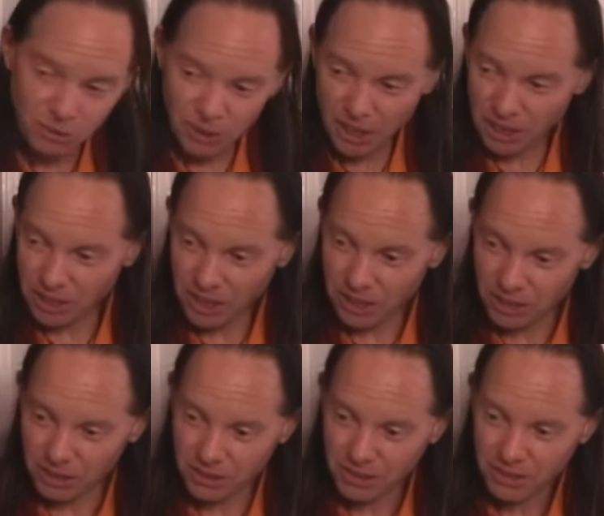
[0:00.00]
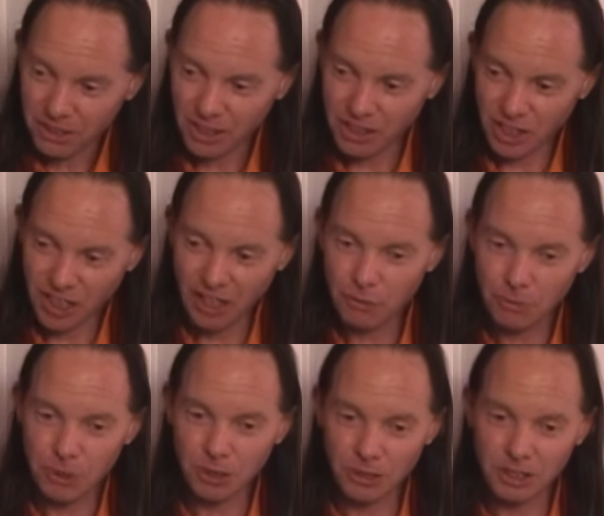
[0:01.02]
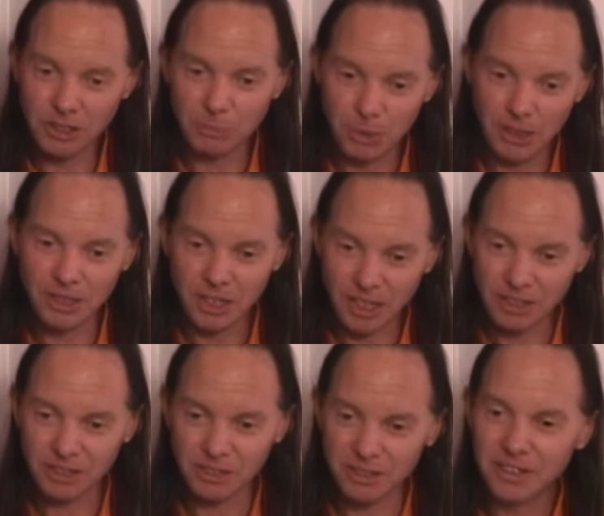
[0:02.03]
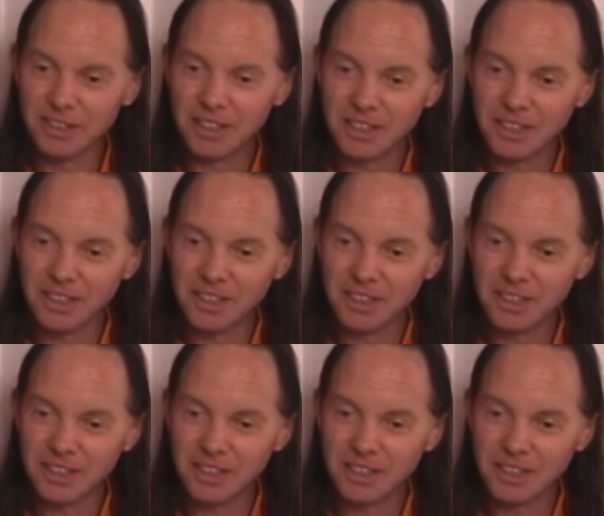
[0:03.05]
Greek as eu because it came from an old Indo-European esu,